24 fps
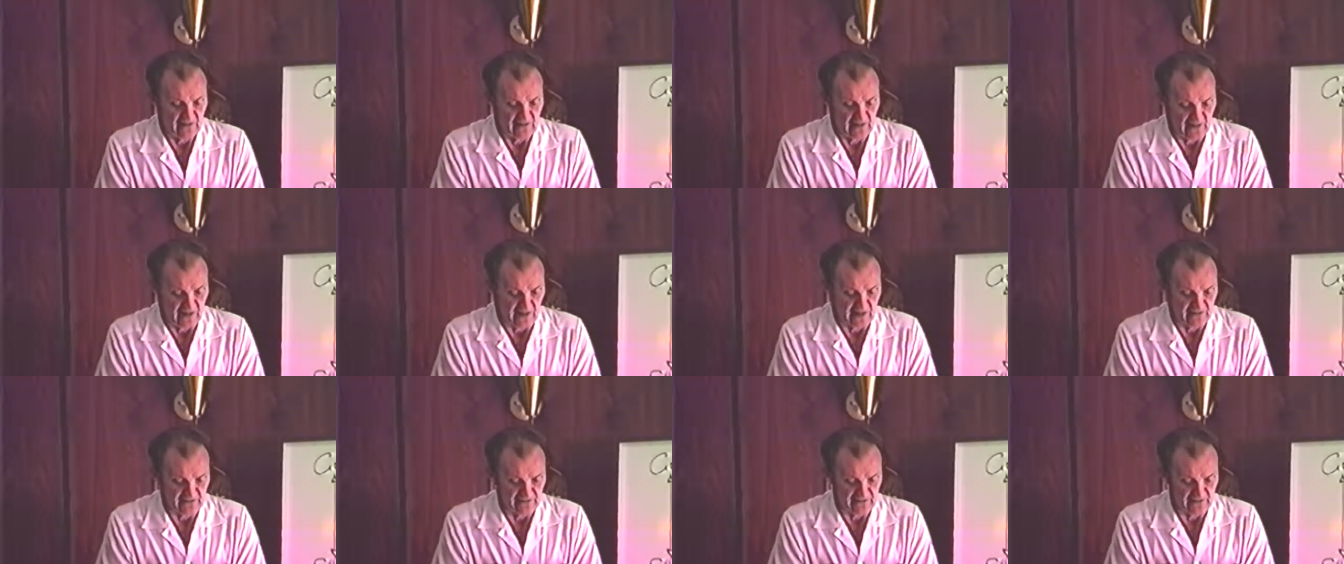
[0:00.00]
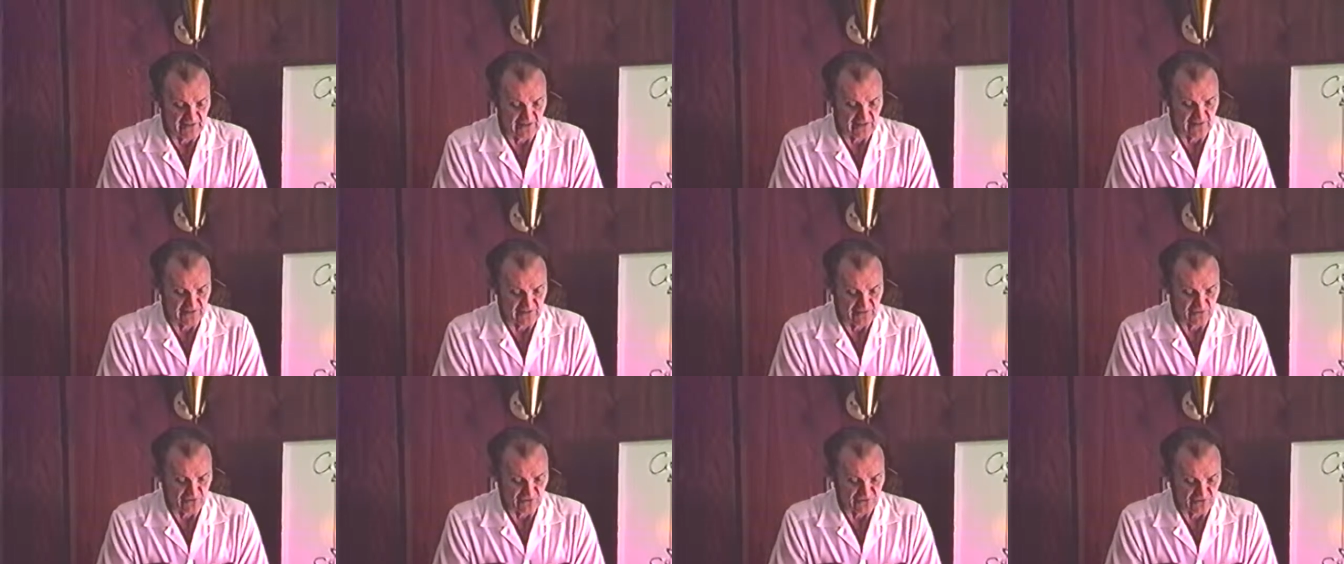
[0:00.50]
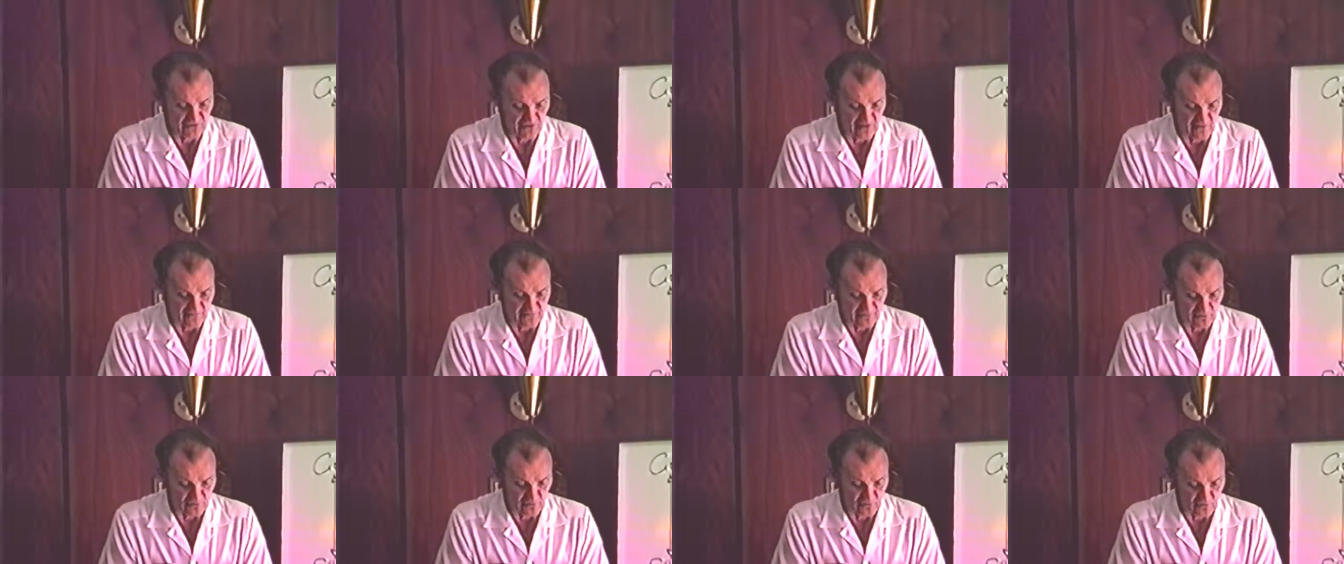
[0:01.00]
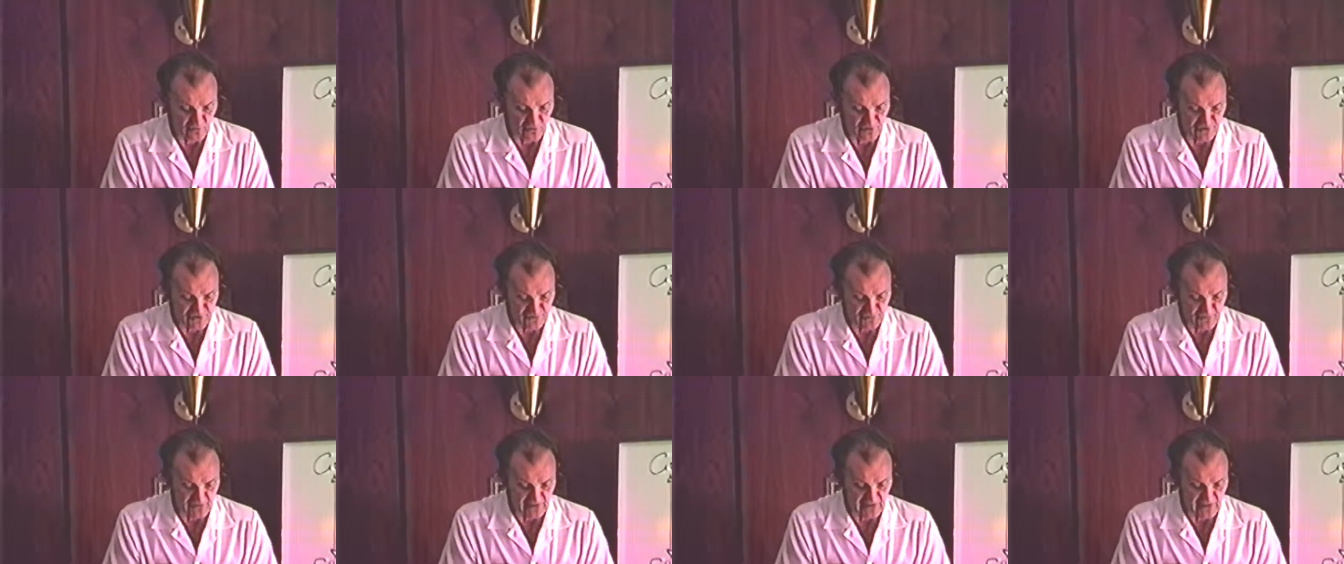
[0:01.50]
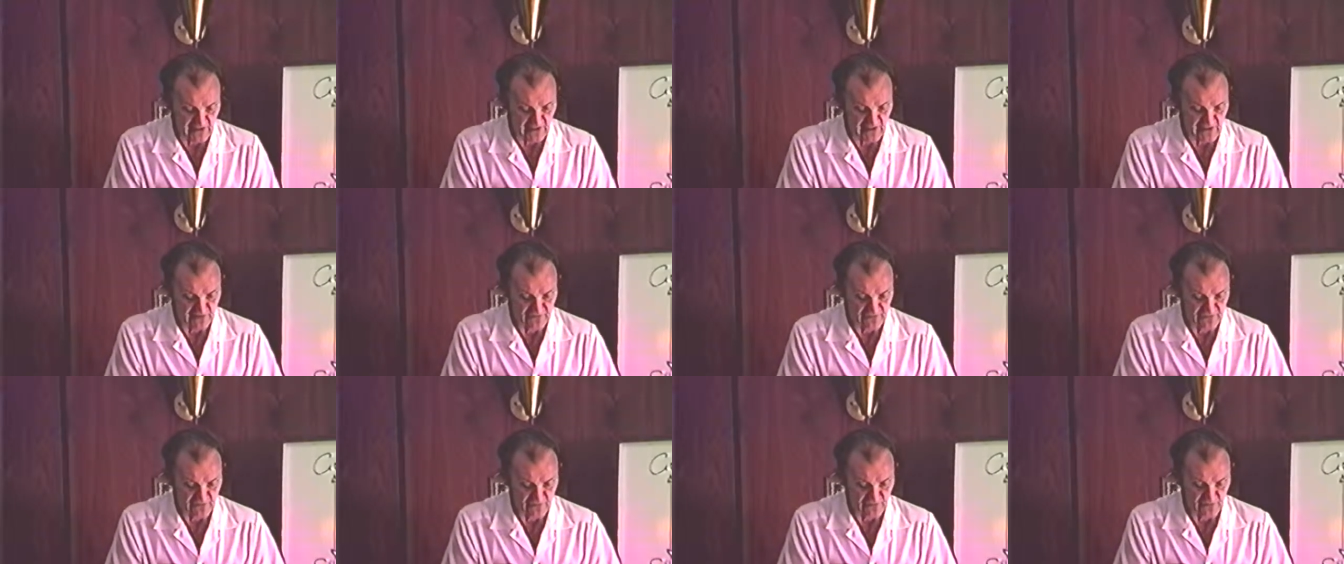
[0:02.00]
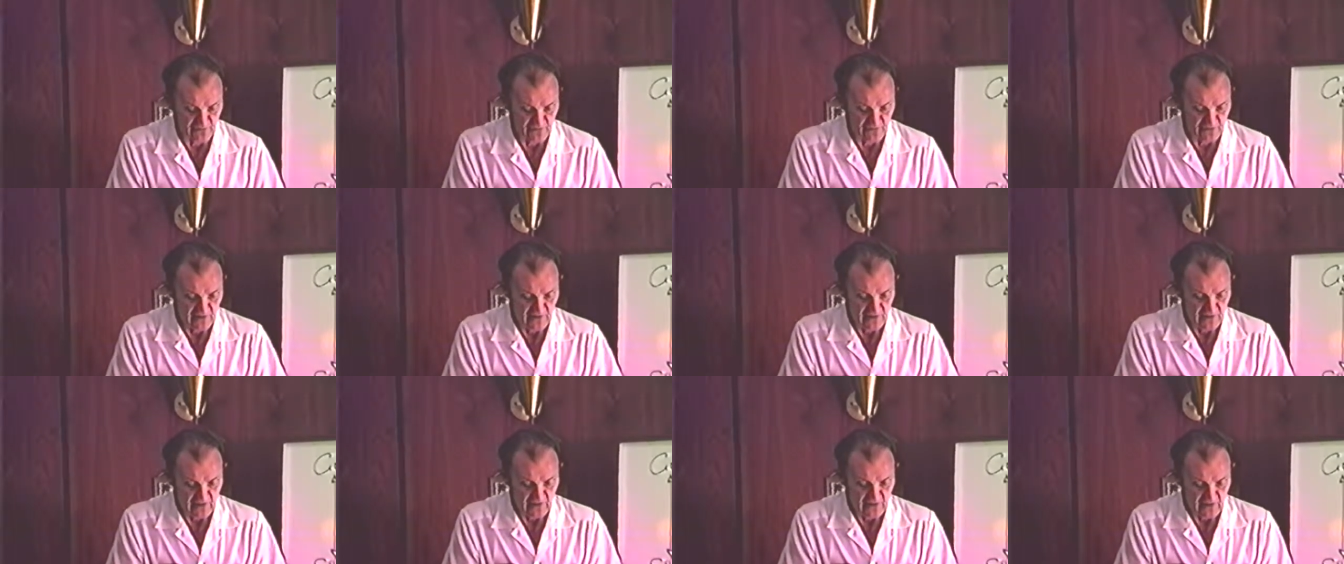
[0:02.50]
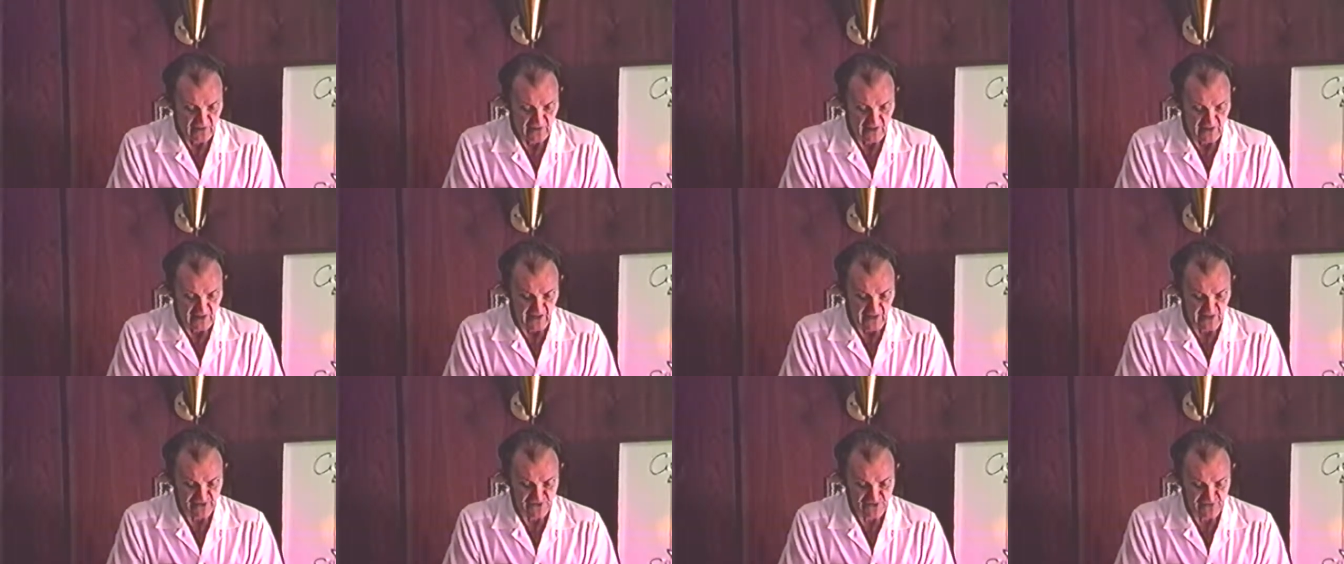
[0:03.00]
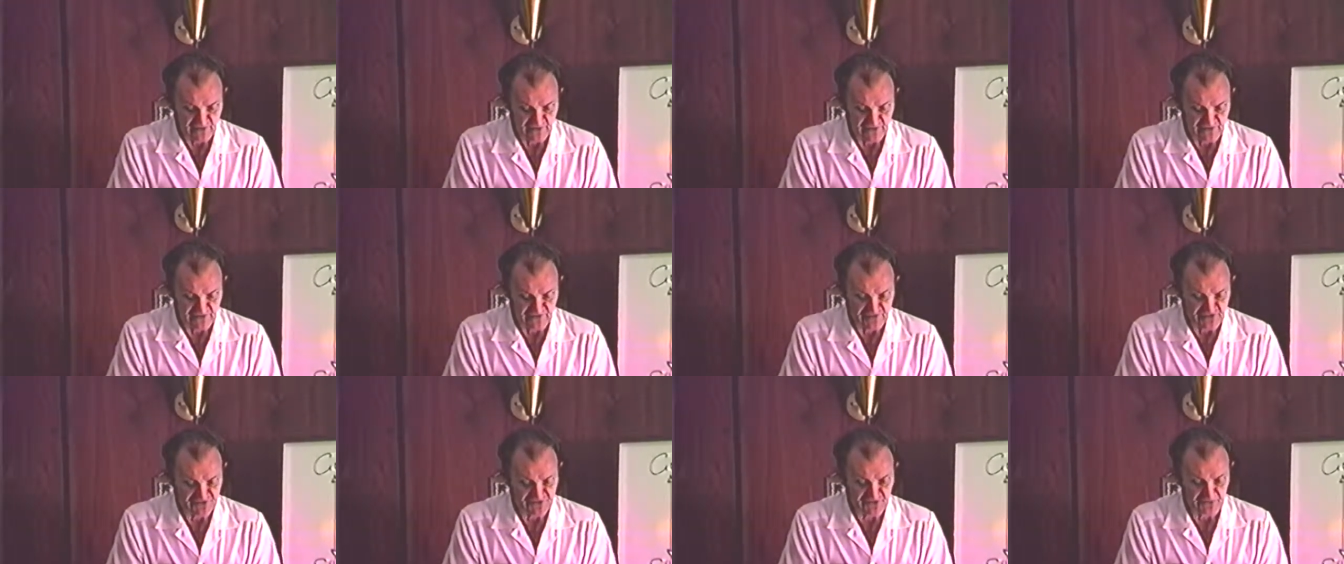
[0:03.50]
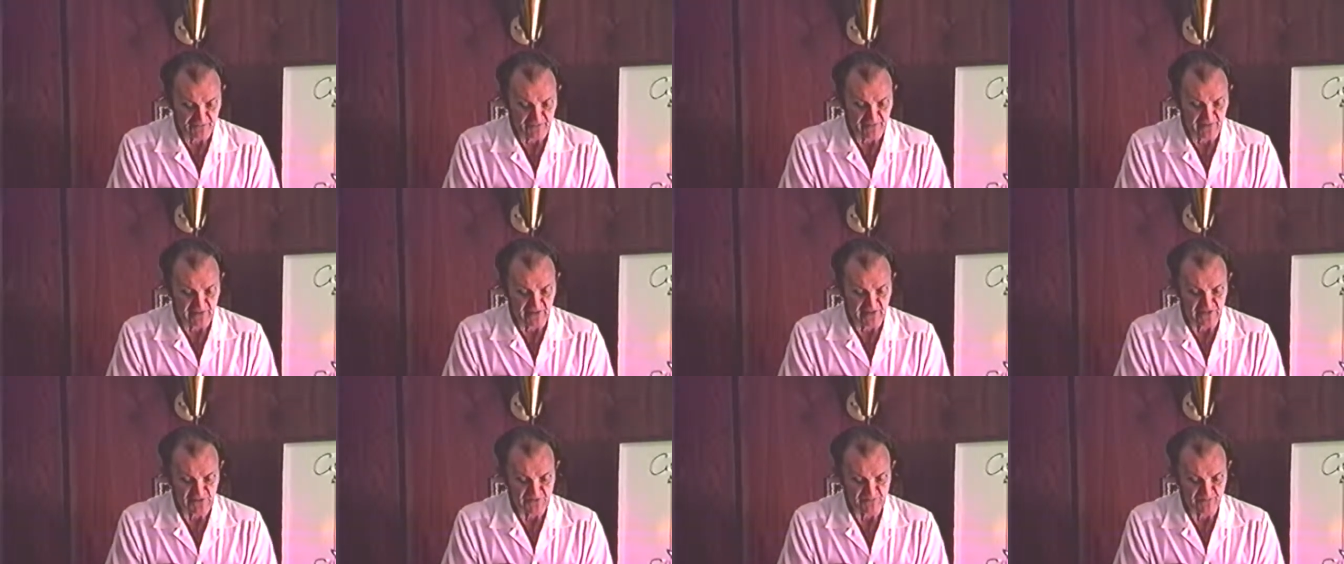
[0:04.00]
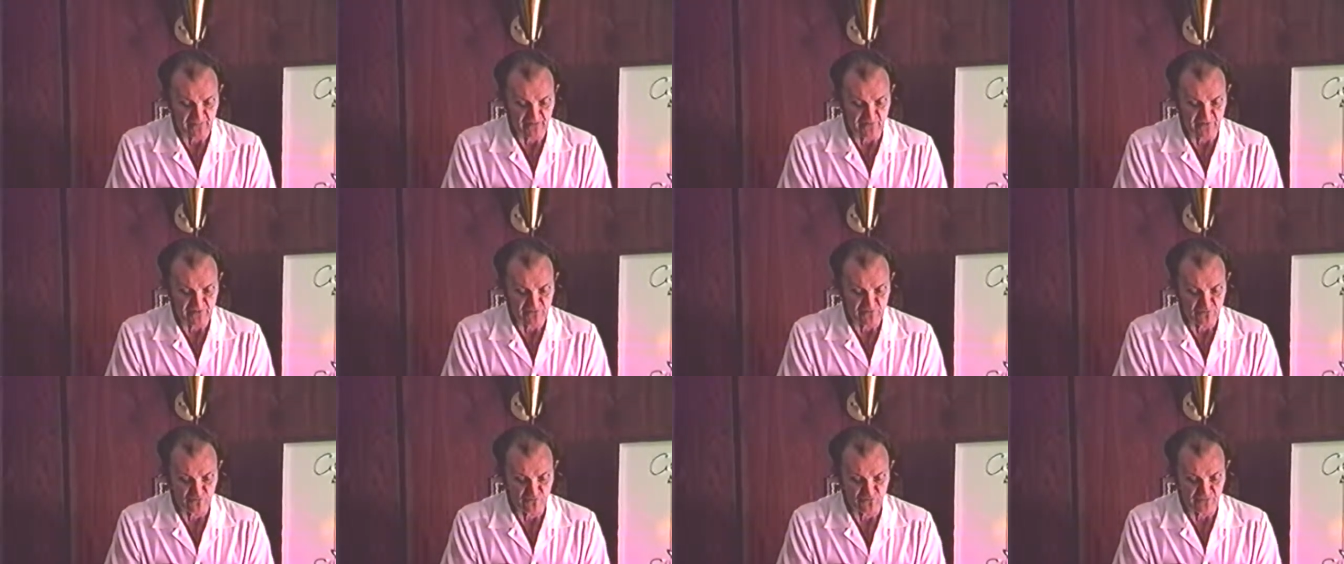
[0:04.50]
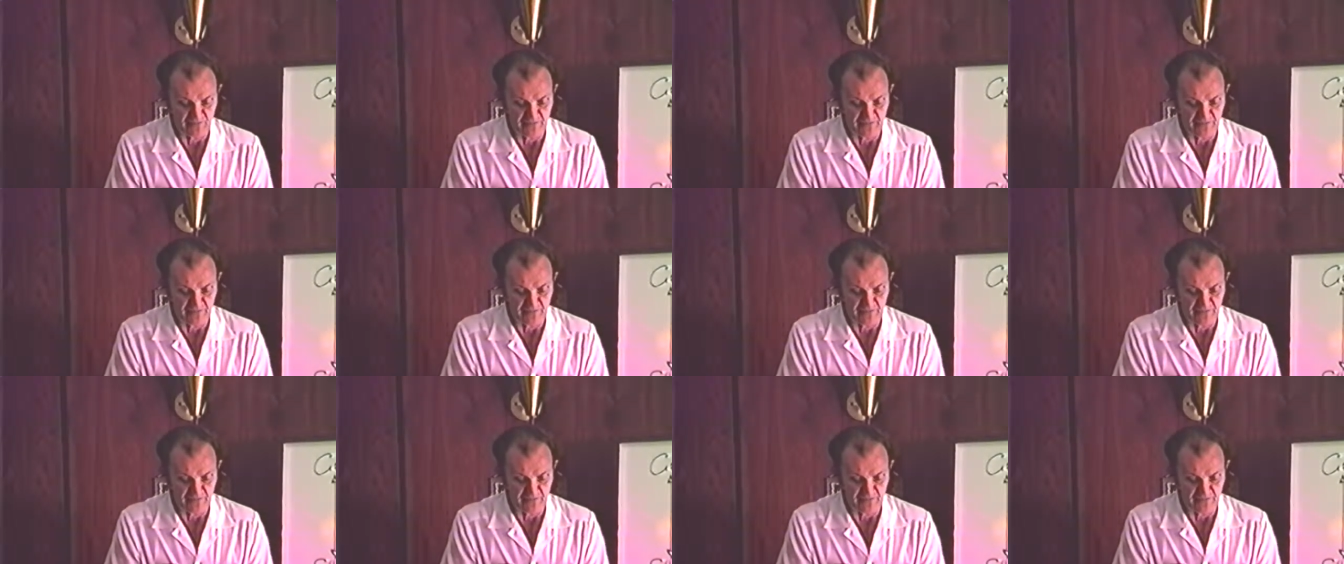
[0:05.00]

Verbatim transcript: And uh, there were times, of course, when he had to actually disobey his parents in order to